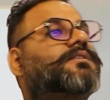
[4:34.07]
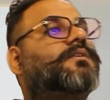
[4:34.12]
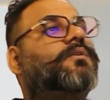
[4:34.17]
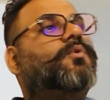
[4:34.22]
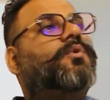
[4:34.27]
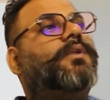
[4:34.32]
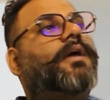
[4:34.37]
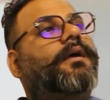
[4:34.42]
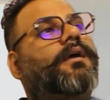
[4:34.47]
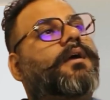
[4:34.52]
a
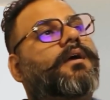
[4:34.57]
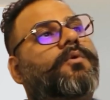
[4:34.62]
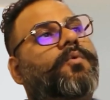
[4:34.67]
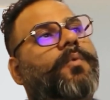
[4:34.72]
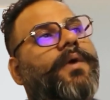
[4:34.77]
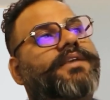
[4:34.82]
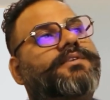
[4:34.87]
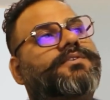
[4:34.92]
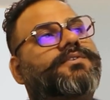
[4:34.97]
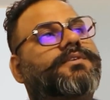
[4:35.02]
good
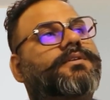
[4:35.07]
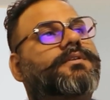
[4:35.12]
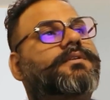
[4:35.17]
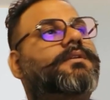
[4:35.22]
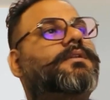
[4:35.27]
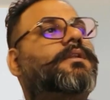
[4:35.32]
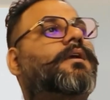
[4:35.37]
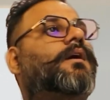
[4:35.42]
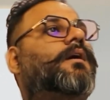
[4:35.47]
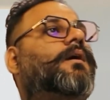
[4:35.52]

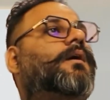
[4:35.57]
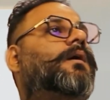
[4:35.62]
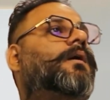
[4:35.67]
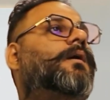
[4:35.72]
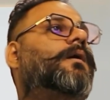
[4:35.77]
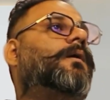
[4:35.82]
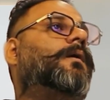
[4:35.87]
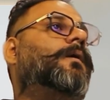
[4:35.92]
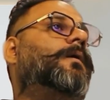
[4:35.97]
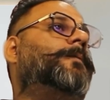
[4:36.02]
question.
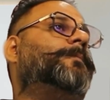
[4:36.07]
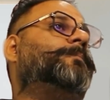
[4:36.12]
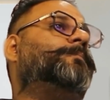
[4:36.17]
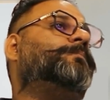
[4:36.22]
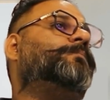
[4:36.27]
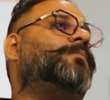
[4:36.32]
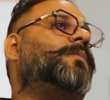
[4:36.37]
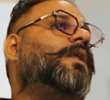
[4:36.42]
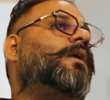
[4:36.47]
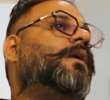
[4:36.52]
A
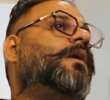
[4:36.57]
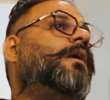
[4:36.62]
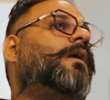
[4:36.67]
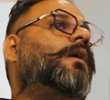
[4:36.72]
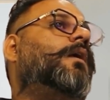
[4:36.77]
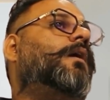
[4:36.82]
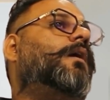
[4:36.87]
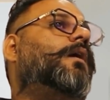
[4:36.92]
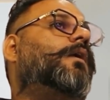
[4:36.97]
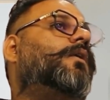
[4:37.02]

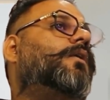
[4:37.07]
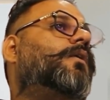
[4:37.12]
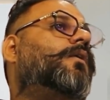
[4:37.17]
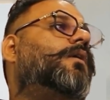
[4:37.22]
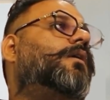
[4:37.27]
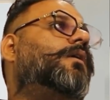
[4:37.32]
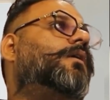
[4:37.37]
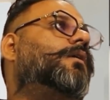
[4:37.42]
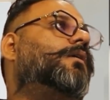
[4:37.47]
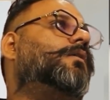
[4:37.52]

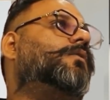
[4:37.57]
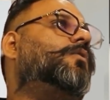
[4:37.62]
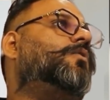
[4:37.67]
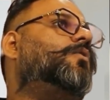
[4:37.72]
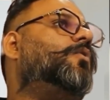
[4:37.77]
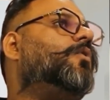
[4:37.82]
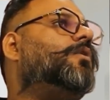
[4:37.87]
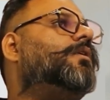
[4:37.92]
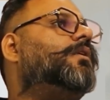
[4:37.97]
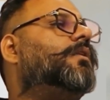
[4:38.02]

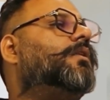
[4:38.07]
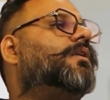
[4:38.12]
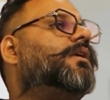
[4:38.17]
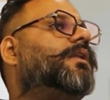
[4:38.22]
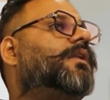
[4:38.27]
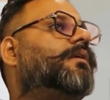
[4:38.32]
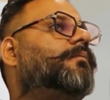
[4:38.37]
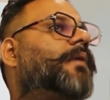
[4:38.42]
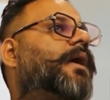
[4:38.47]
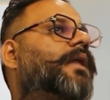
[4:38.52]
good
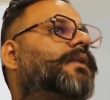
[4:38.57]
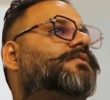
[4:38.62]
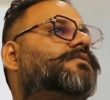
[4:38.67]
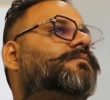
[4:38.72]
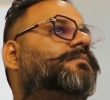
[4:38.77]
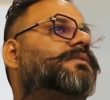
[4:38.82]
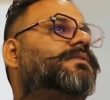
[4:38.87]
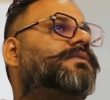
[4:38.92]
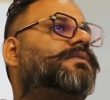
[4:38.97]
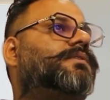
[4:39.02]
learning
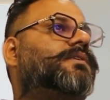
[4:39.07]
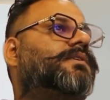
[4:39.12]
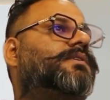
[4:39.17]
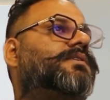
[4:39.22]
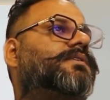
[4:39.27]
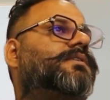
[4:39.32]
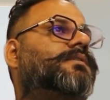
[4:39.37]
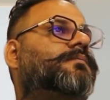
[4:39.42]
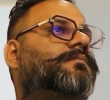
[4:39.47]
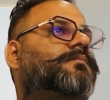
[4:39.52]
management
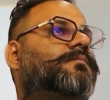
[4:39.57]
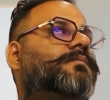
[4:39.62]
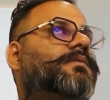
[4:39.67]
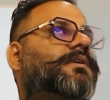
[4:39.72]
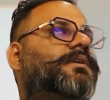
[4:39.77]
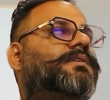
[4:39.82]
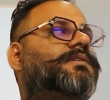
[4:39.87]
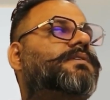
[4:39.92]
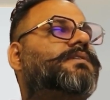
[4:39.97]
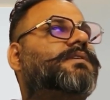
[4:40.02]
system
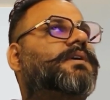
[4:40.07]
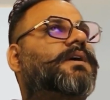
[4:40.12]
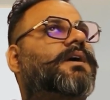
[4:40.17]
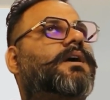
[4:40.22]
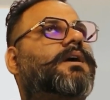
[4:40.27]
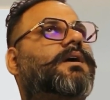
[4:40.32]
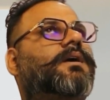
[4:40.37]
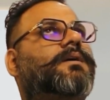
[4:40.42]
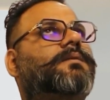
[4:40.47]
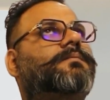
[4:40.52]
is
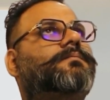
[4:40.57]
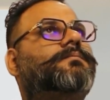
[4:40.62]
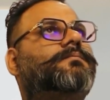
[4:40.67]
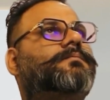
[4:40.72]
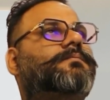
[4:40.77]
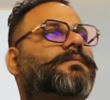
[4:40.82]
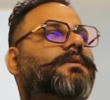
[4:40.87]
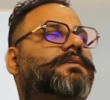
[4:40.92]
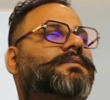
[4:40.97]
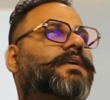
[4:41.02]

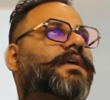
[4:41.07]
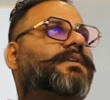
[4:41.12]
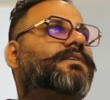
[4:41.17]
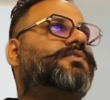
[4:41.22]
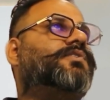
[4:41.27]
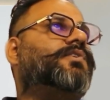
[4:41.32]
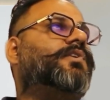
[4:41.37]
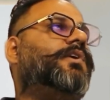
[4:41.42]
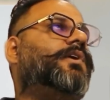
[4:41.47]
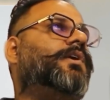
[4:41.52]

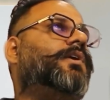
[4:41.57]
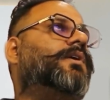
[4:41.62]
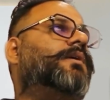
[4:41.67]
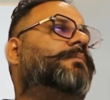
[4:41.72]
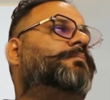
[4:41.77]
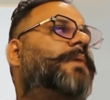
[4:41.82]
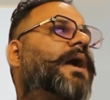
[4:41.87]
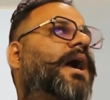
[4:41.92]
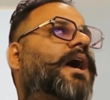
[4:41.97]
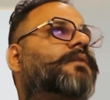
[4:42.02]
essentially a
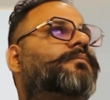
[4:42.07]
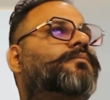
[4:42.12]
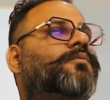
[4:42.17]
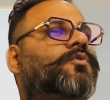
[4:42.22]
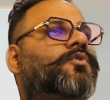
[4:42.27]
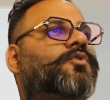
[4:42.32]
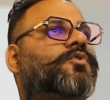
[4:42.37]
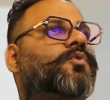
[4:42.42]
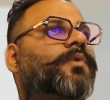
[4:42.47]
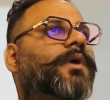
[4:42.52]

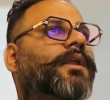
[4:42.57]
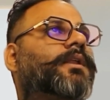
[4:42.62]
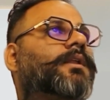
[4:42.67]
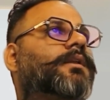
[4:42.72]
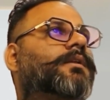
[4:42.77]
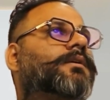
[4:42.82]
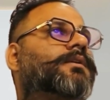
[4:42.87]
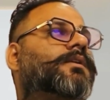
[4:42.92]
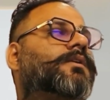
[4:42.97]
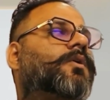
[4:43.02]
backbone to any
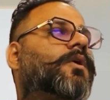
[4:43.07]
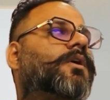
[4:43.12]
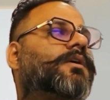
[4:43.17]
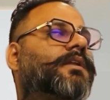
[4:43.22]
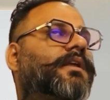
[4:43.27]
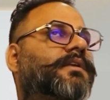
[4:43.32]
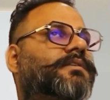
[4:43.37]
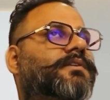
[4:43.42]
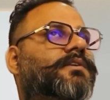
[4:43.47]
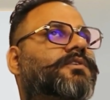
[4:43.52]
learning
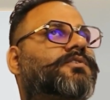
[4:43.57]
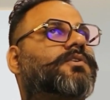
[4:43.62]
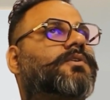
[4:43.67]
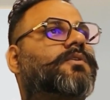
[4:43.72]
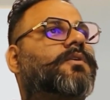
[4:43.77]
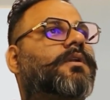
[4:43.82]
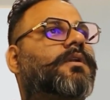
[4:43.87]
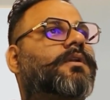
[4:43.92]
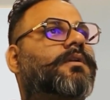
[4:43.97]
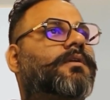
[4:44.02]

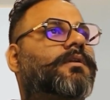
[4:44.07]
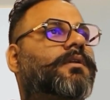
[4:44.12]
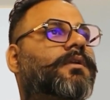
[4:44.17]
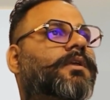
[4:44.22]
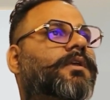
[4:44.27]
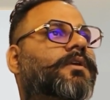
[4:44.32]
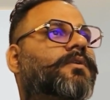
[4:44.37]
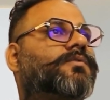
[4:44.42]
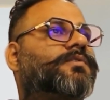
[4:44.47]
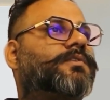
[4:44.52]
organization or a learning
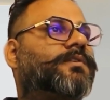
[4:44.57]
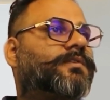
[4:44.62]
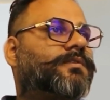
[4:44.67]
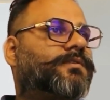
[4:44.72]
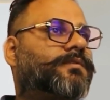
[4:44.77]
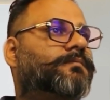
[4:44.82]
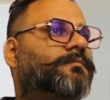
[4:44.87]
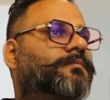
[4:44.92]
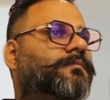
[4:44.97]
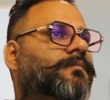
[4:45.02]

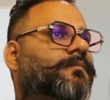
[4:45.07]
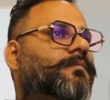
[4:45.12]
ecosystem.